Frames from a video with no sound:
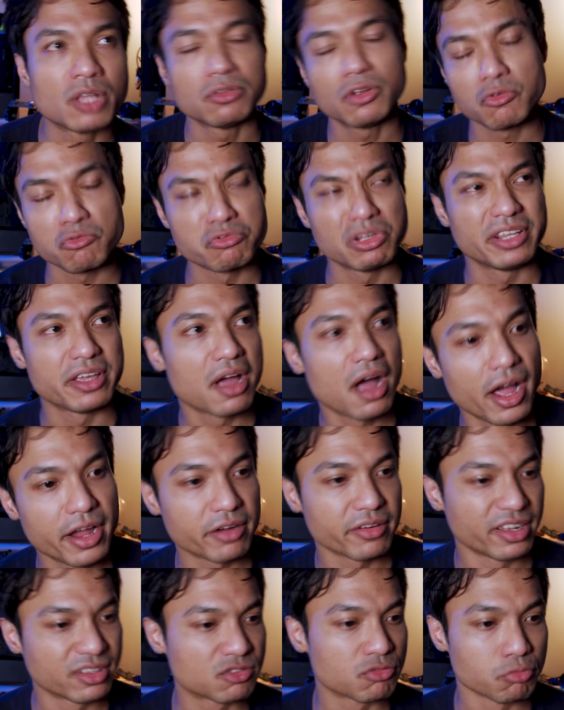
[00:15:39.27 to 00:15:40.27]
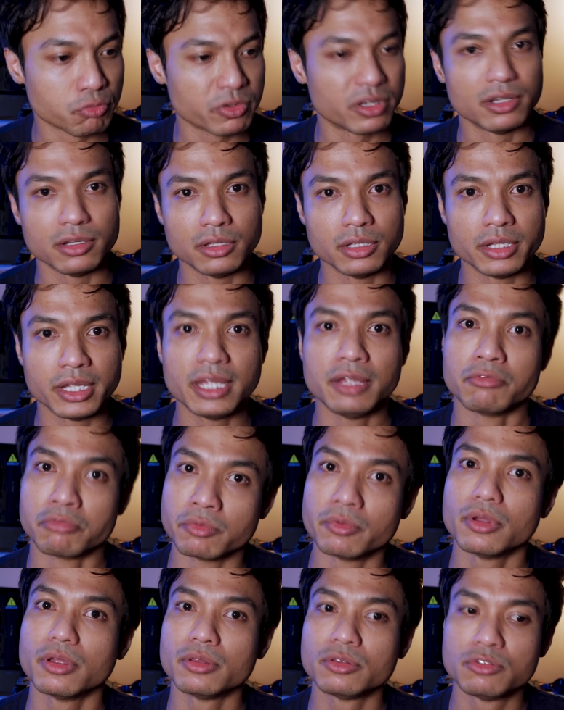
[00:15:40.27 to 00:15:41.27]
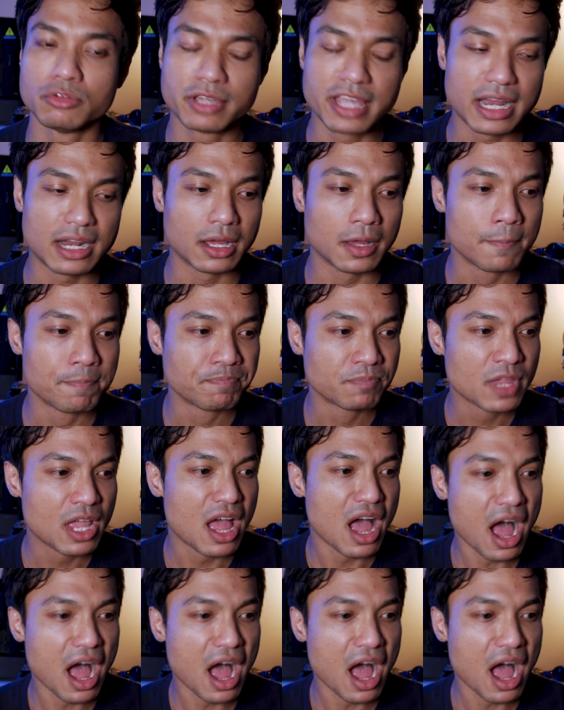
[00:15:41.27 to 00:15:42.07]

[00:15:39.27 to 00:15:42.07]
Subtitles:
not really higher, it's really to get a